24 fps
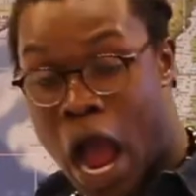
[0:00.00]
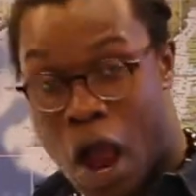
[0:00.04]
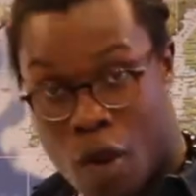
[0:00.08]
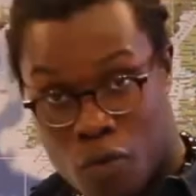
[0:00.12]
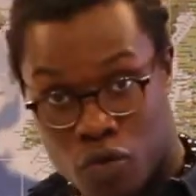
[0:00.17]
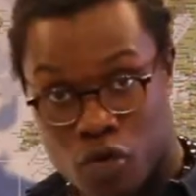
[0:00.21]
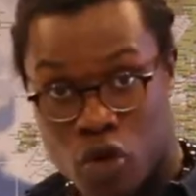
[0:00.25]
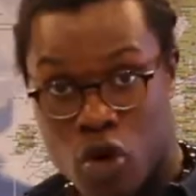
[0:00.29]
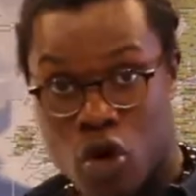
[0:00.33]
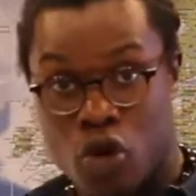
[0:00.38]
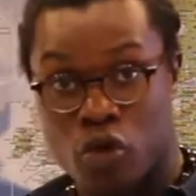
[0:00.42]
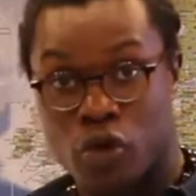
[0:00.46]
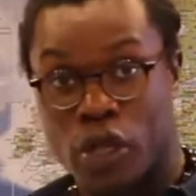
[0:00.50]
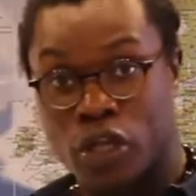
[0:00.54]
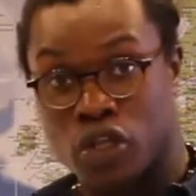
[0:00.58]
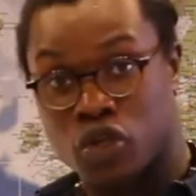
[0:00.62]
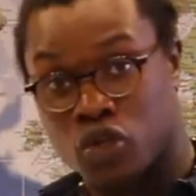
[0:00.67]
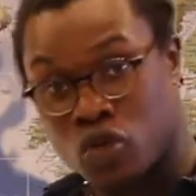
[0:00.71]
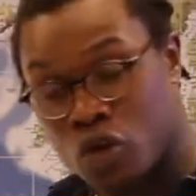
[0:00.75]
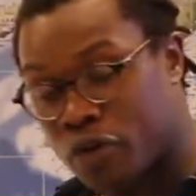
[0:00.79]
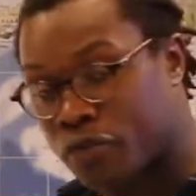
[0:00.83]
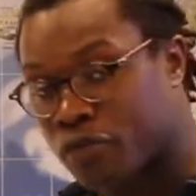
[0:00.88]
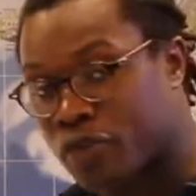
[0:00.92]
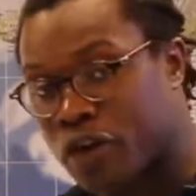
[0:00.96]
I will know
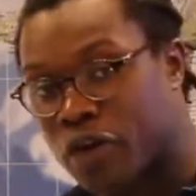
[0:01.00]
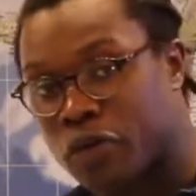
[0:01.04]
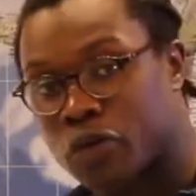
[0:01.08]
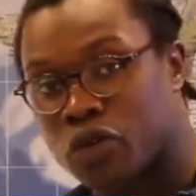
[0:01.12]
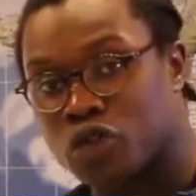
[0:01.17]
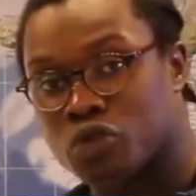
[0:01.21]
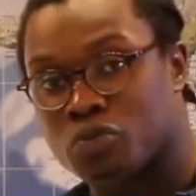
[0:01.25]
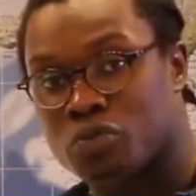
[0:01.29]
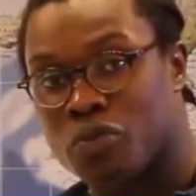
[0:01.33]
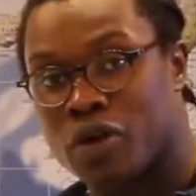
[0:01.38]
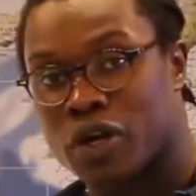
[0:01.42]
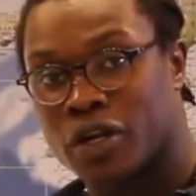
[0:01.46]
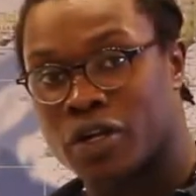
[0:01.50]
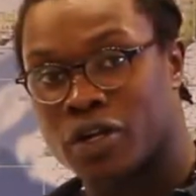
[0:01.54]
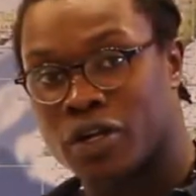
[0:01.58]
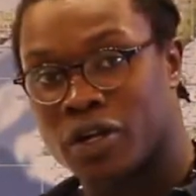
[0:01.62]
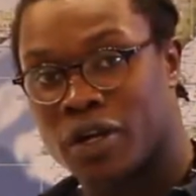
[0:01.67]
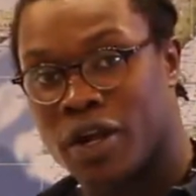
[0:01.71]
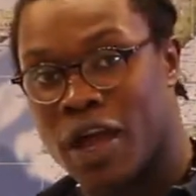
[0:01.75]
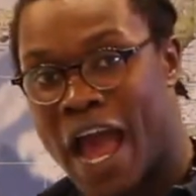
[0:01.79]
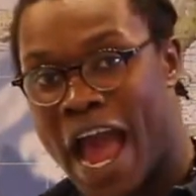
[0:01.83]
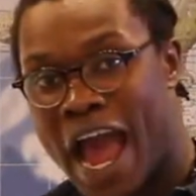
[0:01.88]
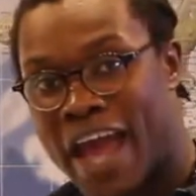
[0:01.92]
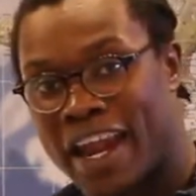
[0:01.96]
that you are very smart,
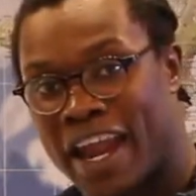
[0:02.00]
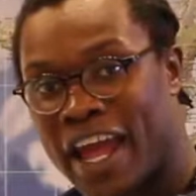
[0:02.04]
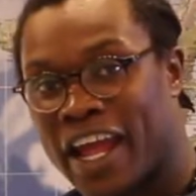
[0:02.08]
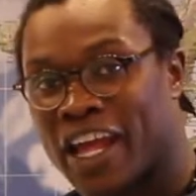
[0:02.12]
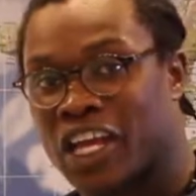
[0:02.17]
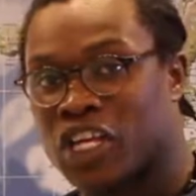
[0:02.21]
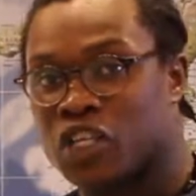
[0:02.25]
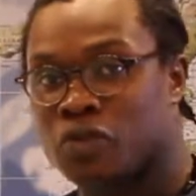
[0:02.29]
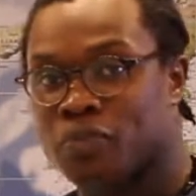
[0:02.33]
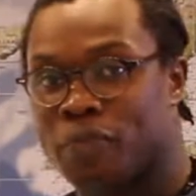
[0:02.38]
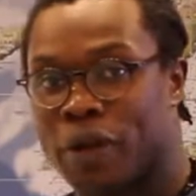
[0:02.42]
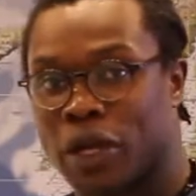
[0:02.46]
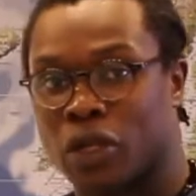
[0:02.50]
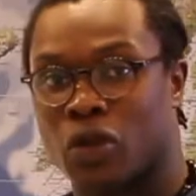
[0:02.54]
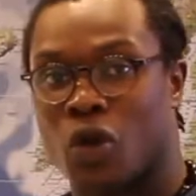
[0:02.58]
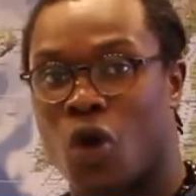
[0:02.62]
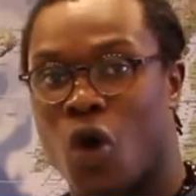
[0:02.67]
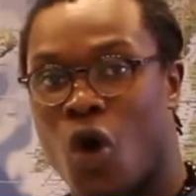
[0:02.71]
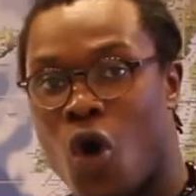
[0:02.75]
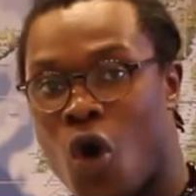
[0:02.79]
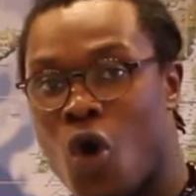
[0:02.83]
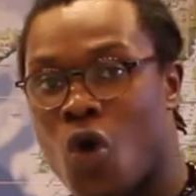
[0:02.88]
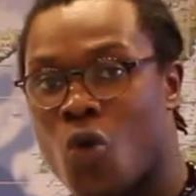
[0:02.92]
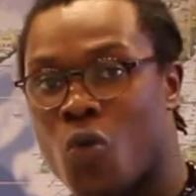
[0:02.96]
and I
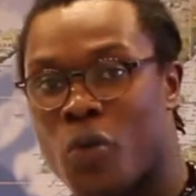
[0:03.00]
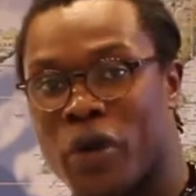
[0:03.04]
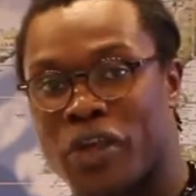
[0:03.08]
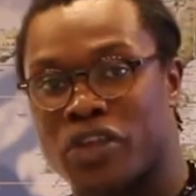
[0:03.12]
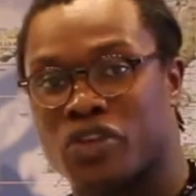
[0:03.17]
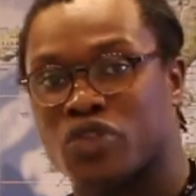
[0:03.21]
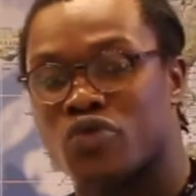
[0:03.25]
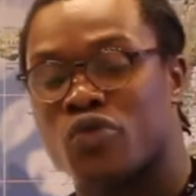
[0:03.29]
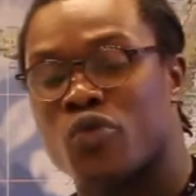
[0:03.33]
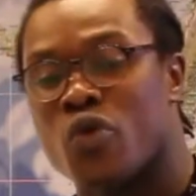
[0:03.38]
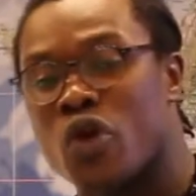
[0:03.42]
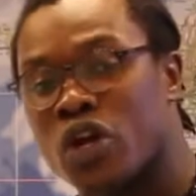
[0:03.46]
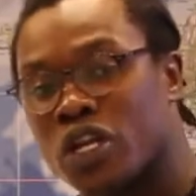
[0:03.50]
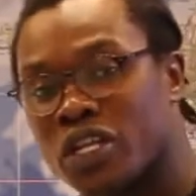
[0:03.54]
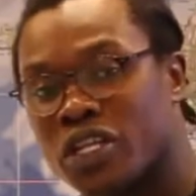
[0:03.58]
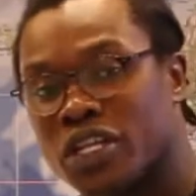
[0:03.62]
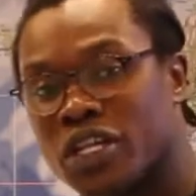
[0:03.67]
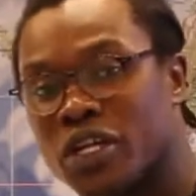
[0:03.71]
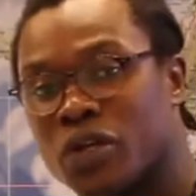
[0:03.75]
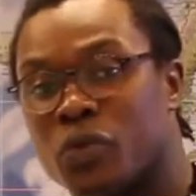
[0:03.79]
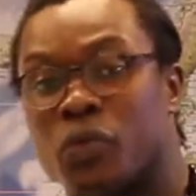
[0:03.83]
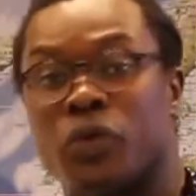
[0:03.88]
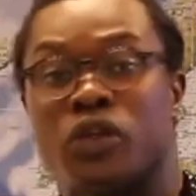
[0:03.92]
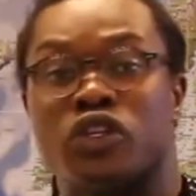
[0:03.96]
expect always
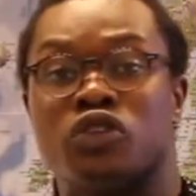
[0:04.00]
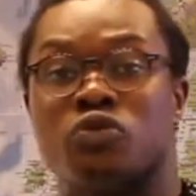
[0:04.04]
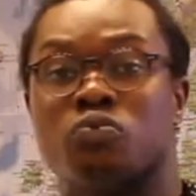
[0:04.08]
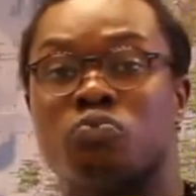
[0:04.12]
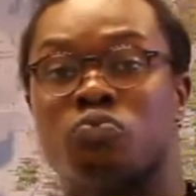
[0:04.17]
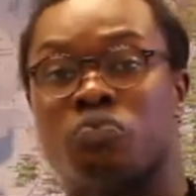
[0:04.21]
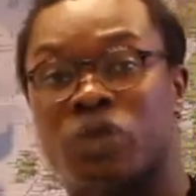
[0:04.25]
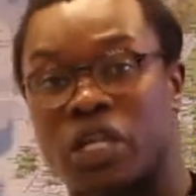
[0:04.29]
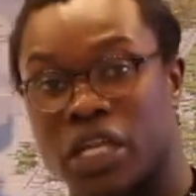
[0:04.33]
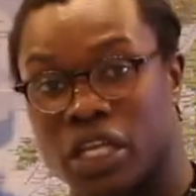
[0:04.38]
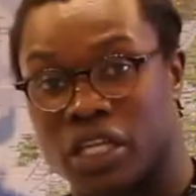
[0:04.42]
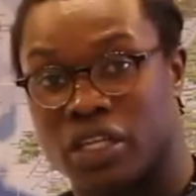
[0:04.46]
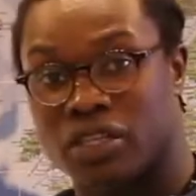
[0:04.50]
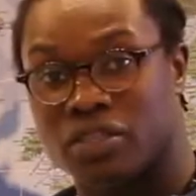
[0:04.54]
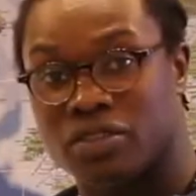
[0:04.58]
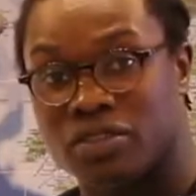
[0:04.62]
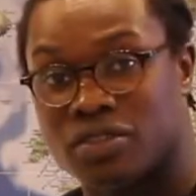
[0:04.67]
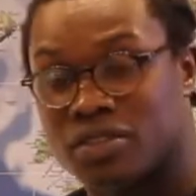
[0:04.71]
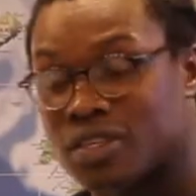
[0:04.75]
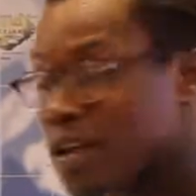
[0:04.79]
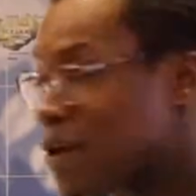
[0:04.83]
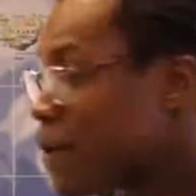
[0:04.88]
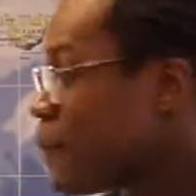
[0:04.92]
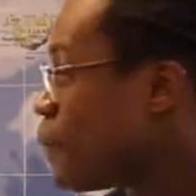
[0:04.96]
quality, which
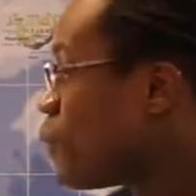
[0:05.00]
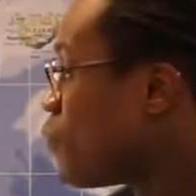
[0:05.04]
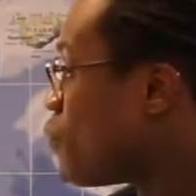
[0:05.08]
means